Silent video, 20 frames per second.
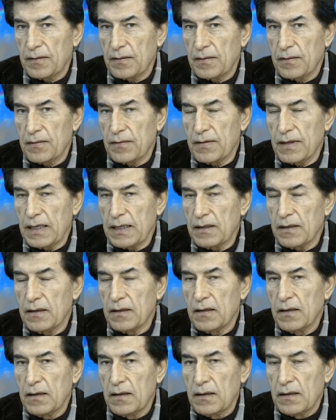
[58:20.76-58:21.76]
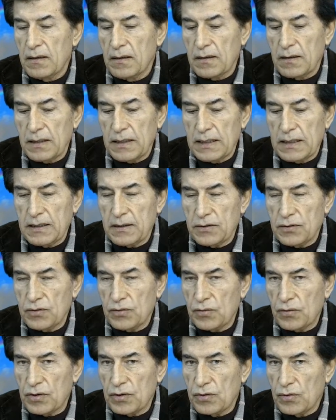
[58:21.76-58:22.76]
Then it, eh,
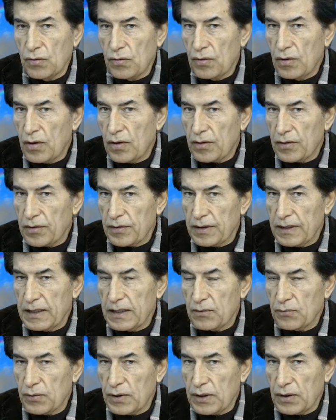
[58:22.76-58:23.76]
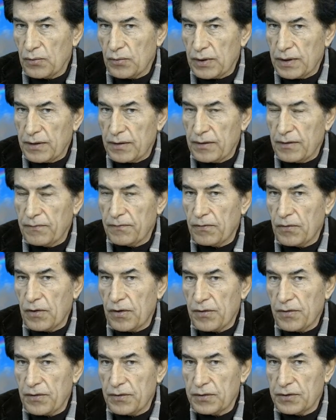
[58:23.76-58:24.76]
you are no longer in a way where the
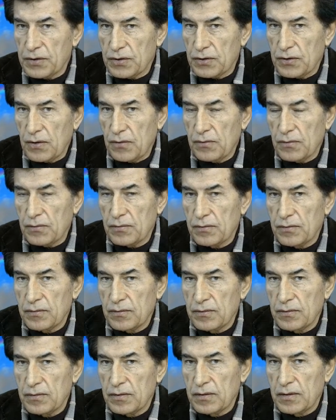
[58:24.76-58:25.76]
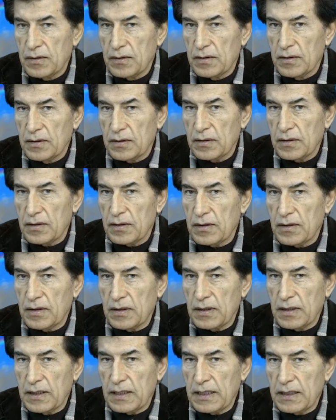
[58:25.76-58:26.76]
farther you go,
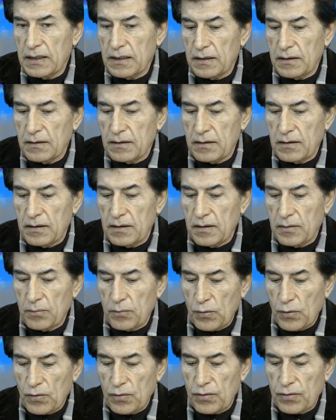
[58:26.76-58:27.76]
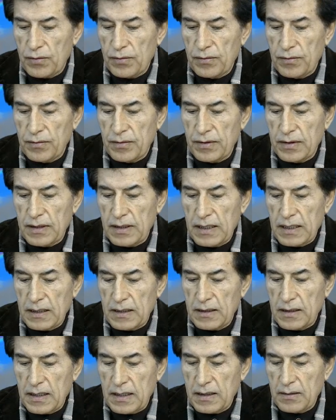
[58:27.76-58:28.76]
the, the more they,
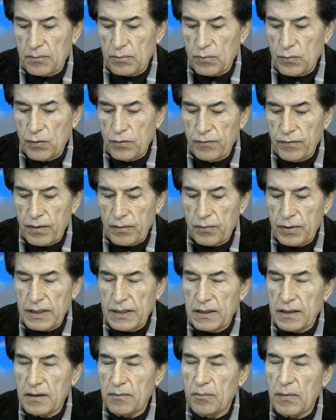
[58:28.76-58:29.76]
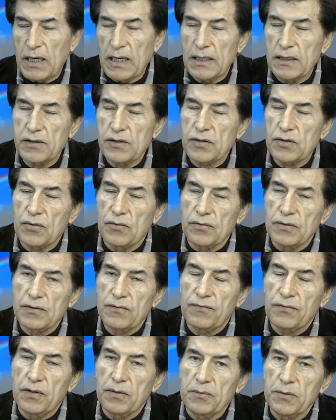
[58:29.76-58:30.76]
they move away the milestones
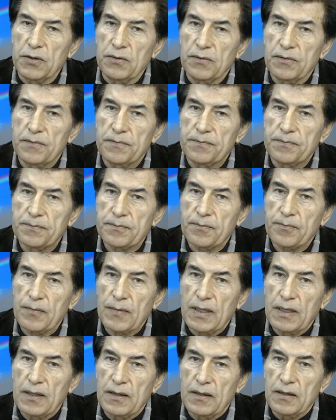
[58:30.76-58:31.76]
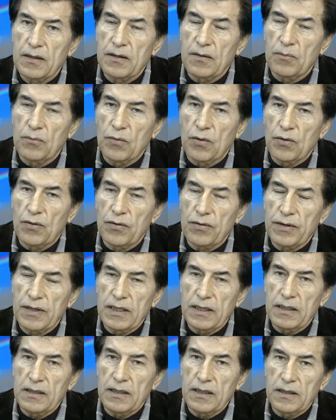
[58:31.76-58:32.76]
from you. The more they,
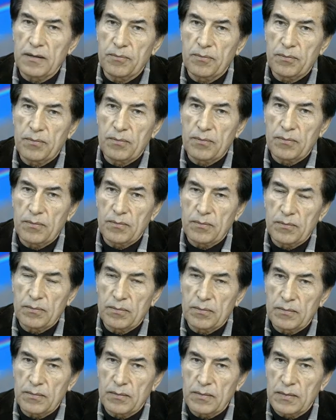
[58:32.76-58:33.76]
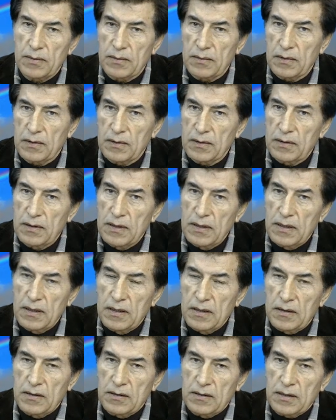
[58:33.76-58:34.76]
they, uh,
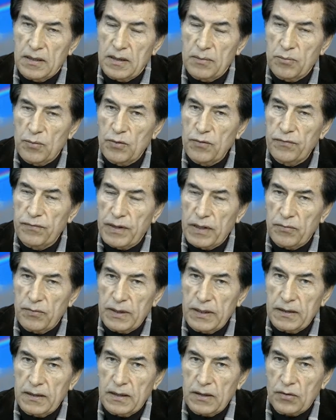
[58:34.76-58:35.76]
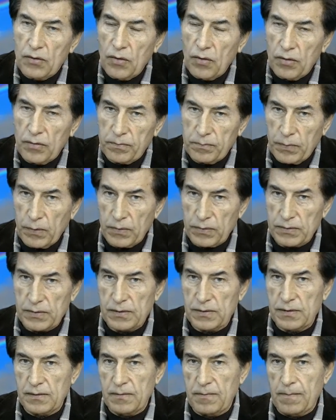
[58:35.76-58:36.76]
they move away the goalpost.